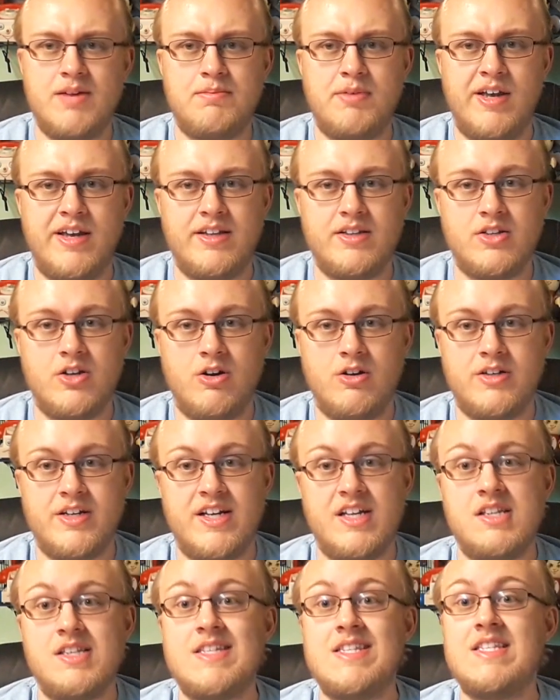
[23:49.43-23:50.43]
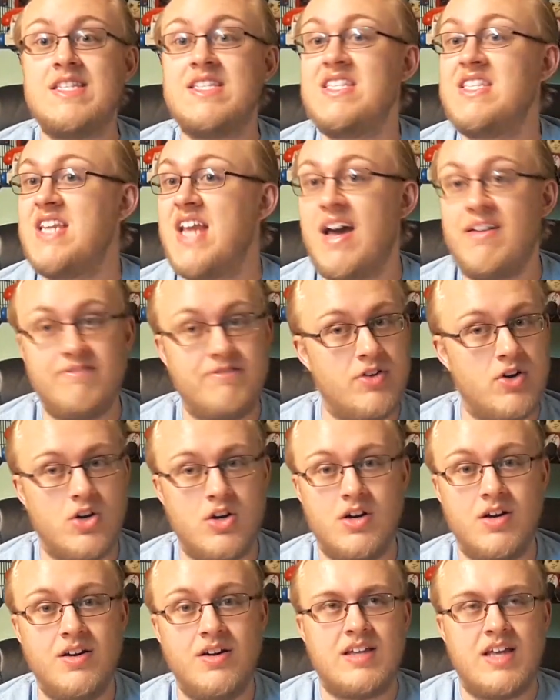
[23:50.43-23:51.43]
being nerdy
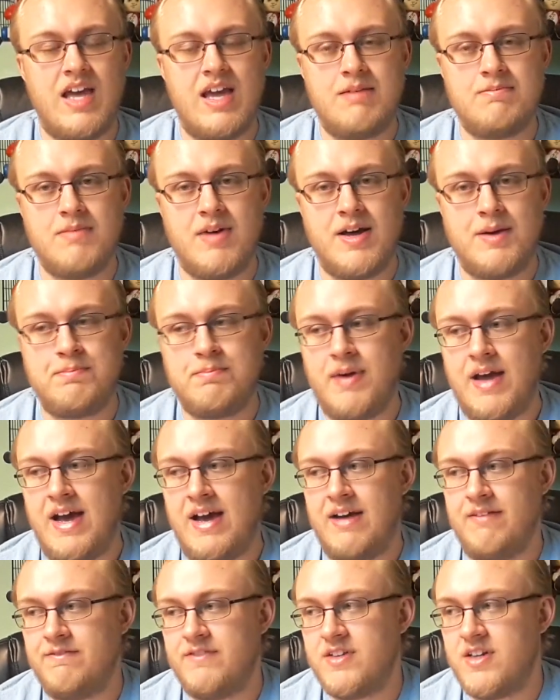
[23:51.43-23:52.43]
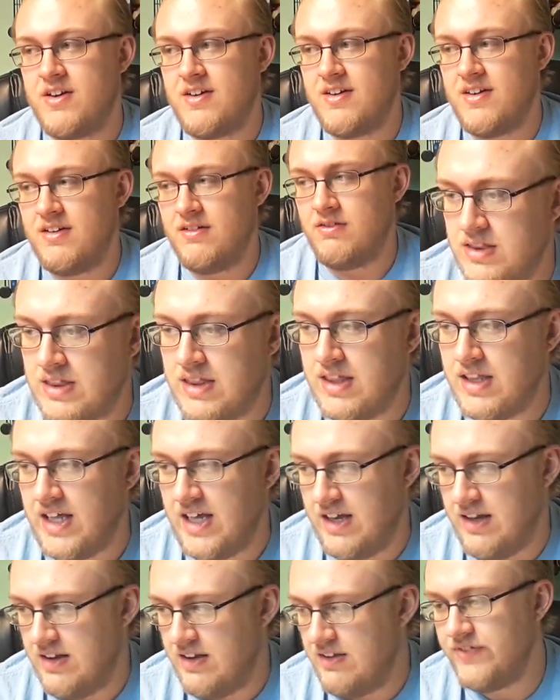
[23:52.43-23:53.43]
never came up after
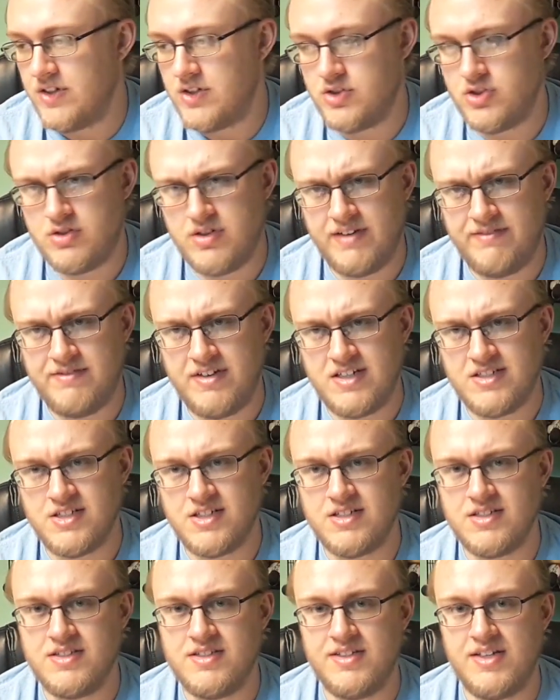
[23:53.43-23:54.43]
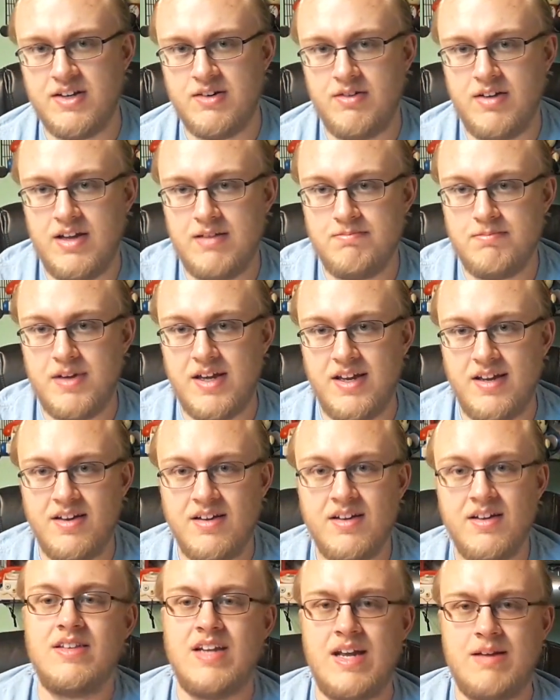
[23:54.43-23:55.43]
the first revision, so him being
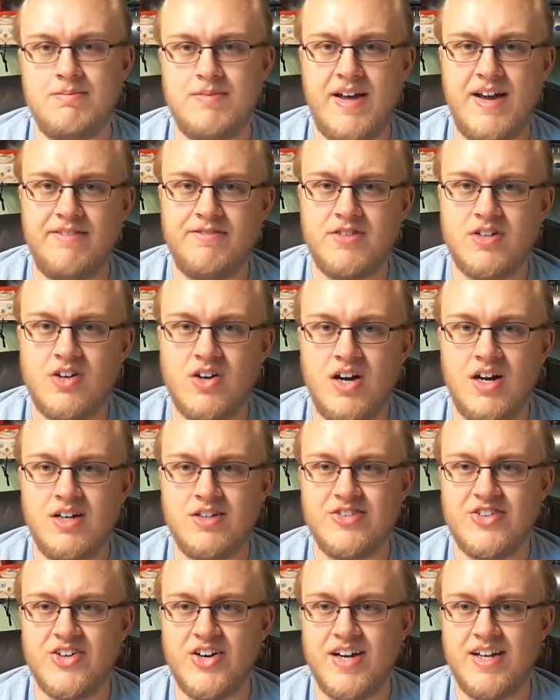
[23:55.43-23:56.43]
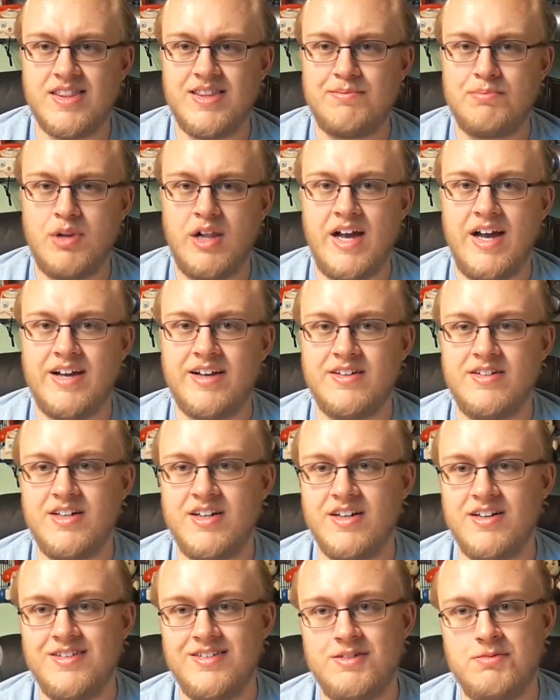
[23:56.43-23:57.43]
named after Andre the Black
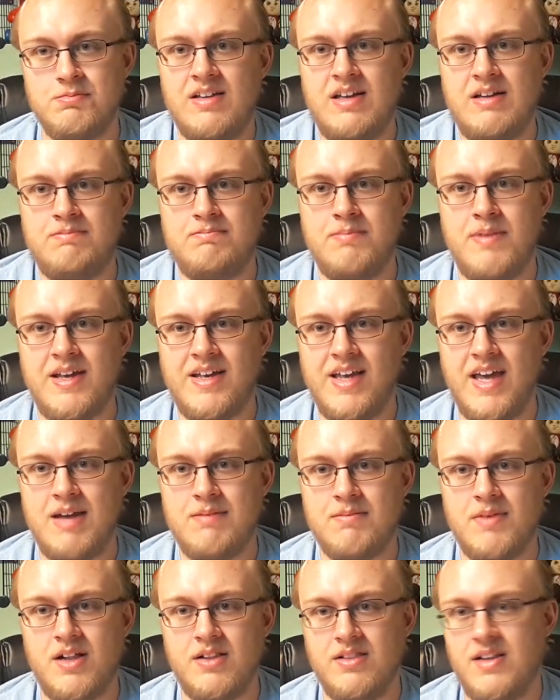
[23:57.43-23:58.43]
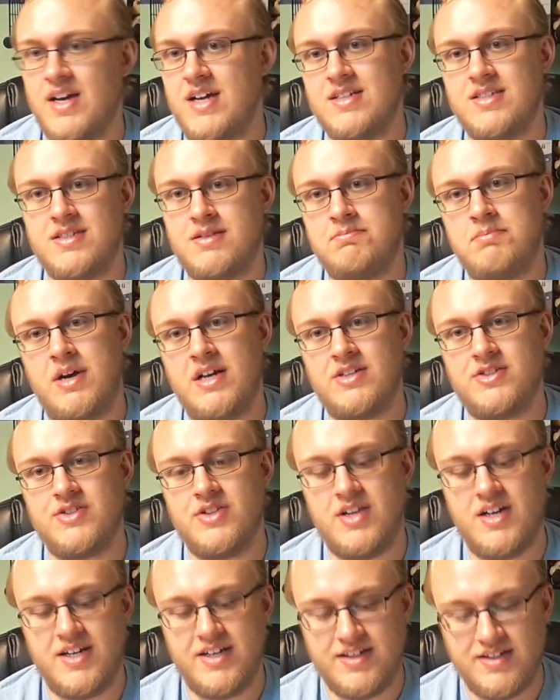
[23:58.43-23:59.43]
Nerd, it became a lost
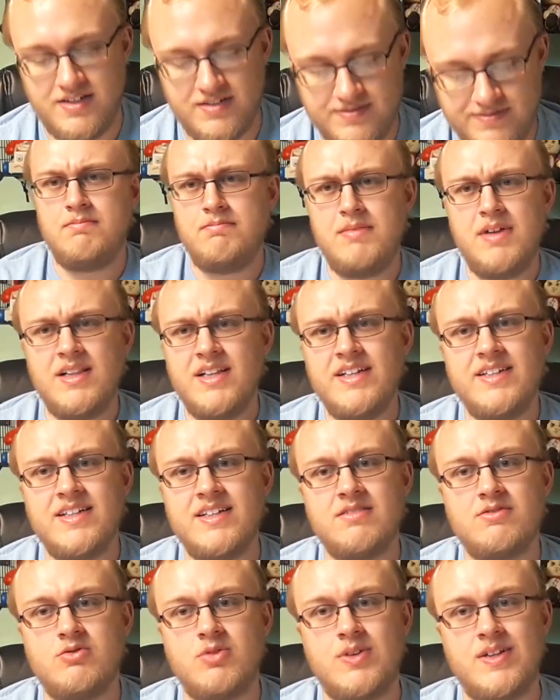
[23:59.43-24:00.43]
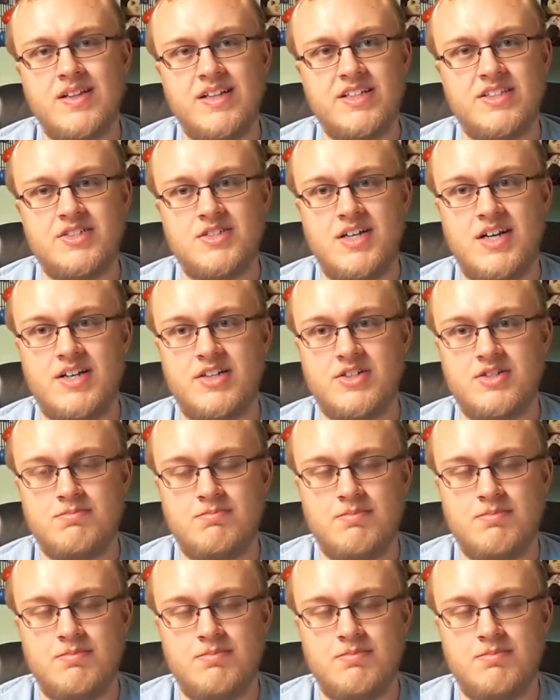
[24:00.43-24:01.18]
punchline. Millie didn't really change